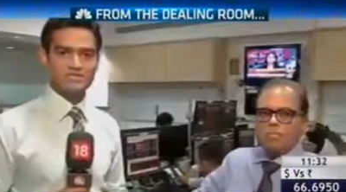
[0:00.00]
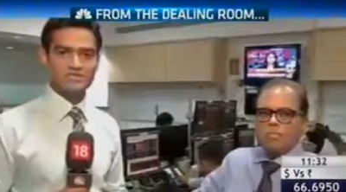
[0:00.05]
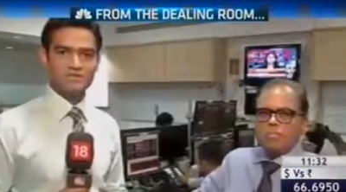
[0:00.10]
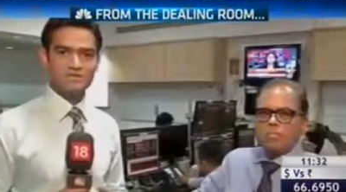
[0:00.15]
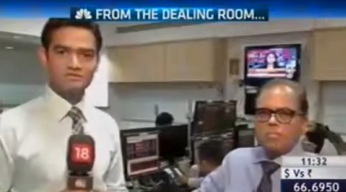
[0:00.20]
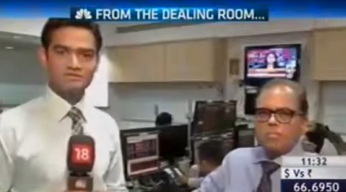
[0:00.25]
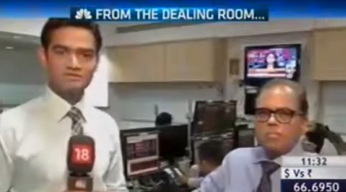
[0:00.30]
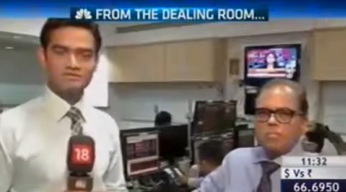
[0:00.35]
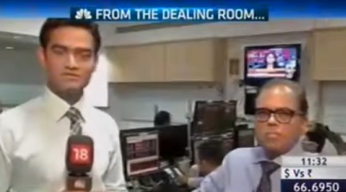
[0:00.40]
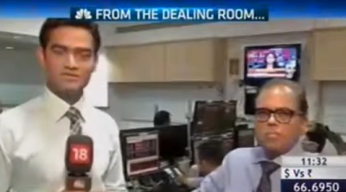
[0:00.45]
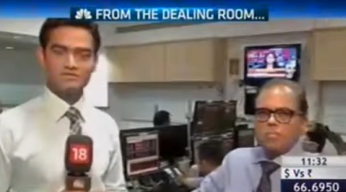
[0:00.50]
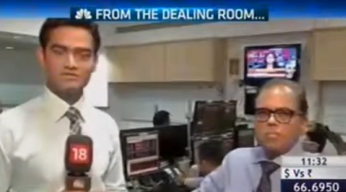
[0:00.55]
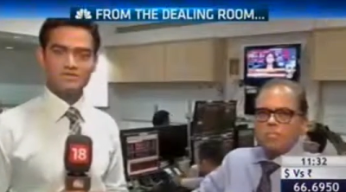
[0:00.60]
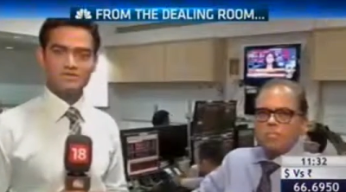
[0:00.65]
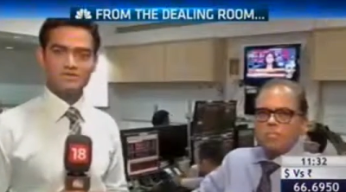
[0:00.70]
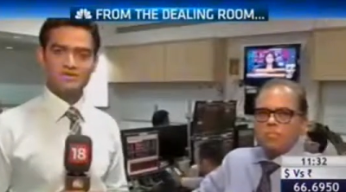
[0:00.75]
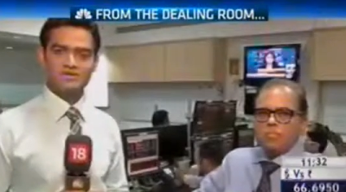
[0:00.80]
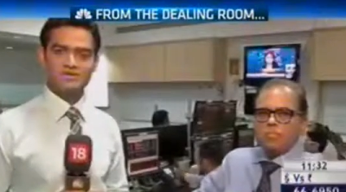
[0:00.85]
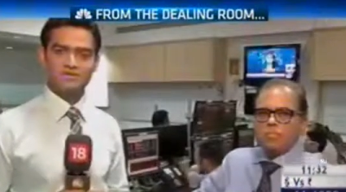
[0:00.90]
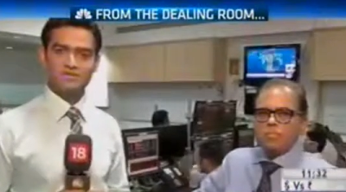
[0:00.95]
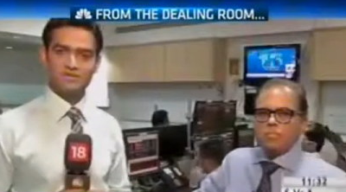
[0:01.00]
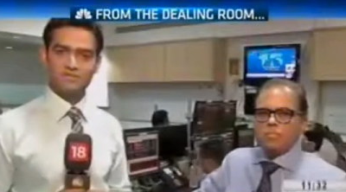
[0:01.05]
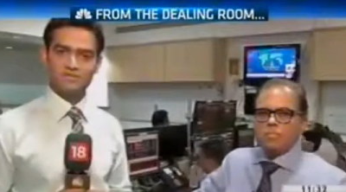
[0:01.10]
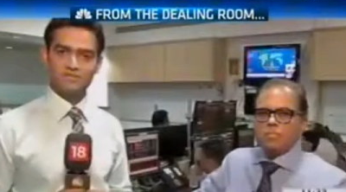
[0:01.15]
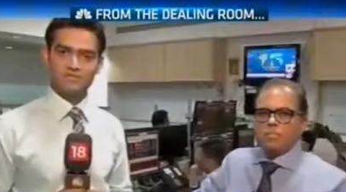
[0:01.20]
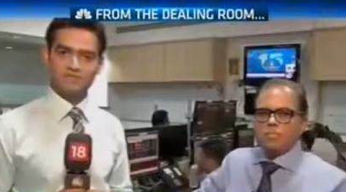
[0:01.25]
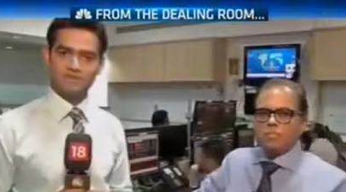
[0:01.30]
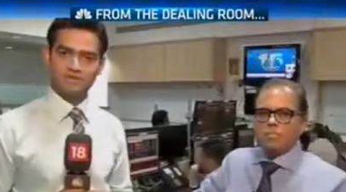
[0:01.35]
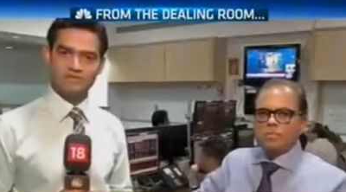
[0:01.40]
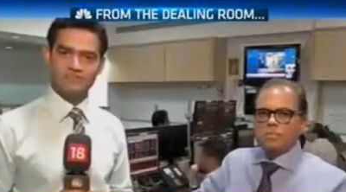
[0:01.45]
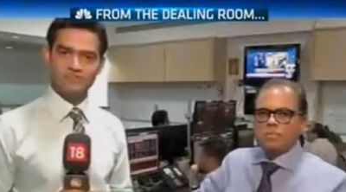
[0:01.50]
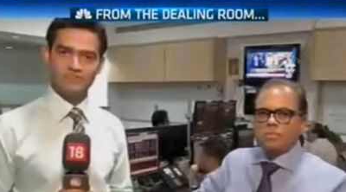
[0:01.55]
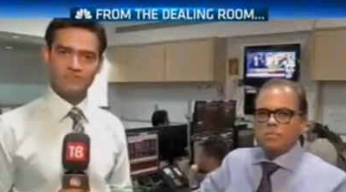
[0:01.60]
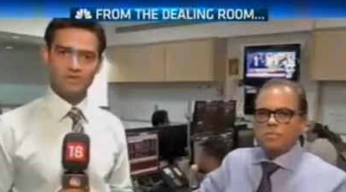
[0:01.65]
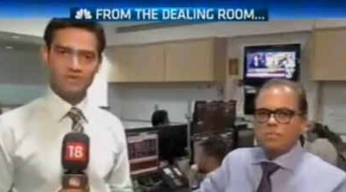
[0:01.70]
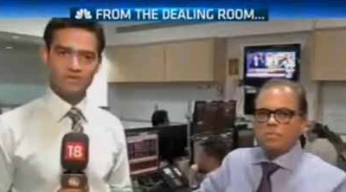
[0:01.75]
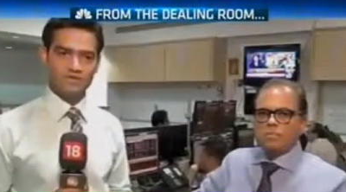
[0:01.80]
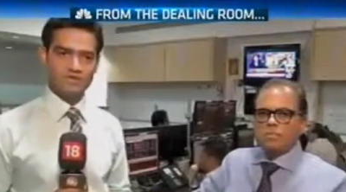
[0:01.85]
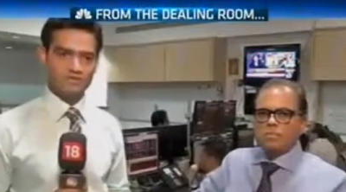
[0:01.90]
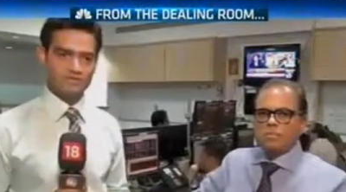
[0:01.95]
Speaker 1: 7,700 for a brief
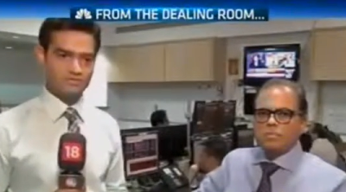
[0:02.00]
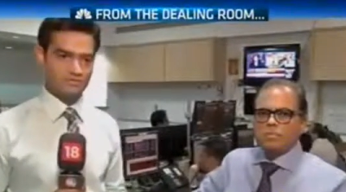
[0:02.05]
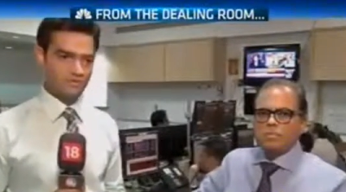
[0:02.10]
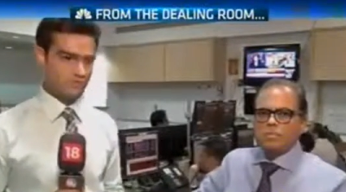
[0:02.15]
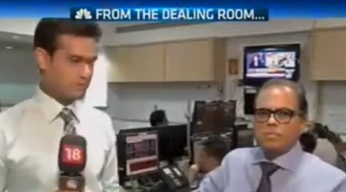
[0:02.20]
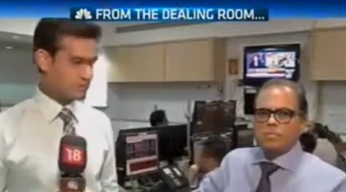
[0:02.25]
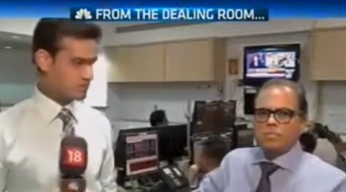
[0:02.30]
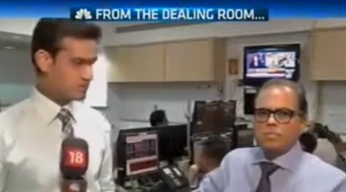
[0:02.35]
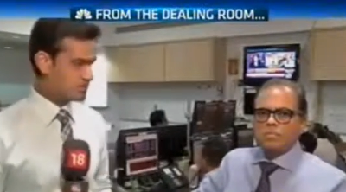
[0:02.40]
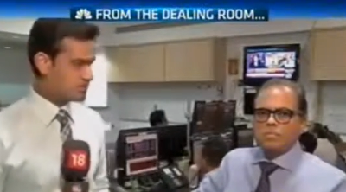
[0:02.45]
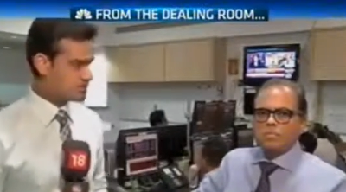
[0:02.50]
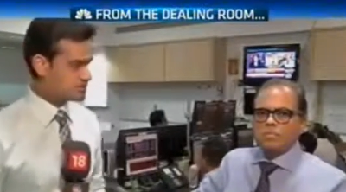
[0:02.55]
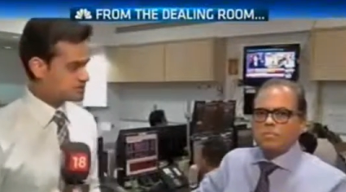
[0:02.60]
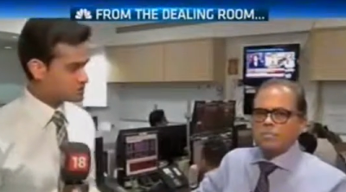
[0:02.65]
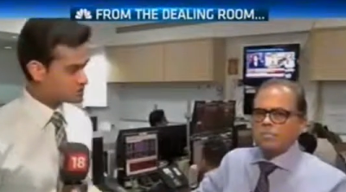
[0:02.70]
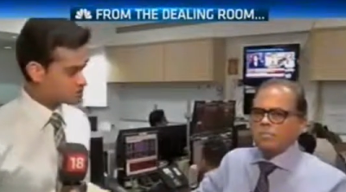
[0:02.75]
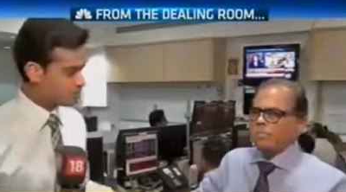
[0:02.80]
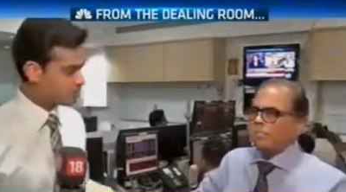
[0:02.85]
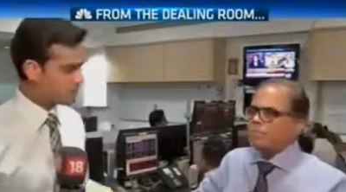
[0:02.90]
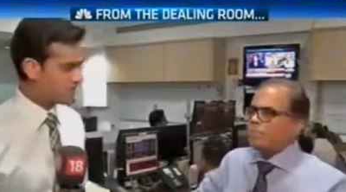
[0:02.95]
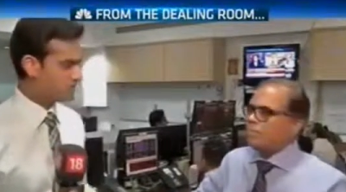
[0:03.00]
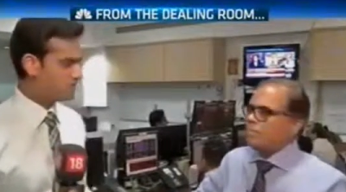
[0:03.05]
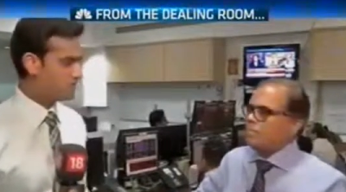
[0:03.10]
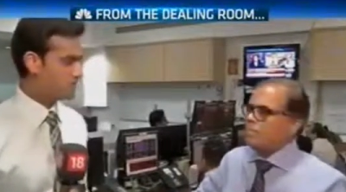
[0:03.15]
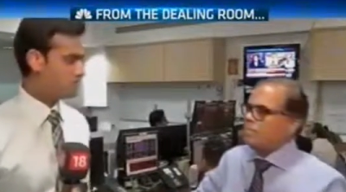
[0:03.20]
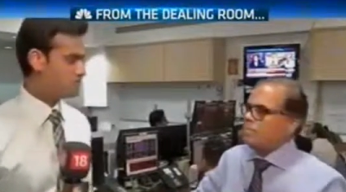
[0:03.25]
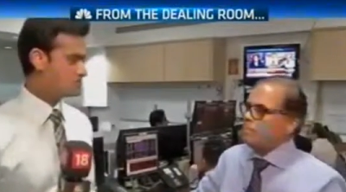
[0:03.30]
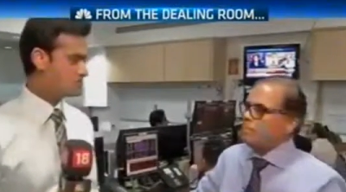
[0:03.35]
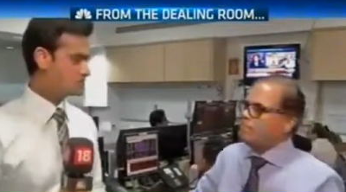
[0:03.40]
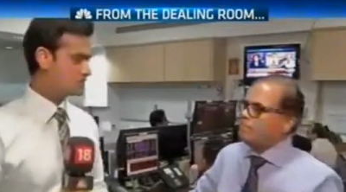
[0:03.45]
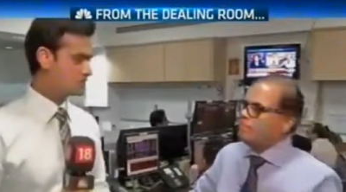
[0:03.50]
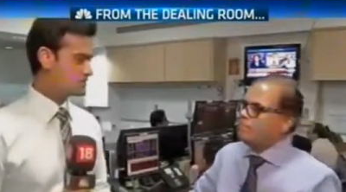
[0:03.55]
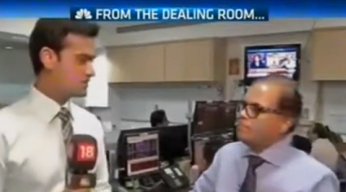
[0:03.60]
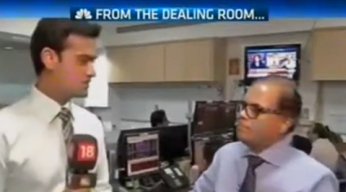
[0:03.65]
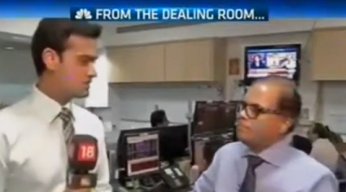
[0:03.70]
period. So with me is the joint MD, Mr.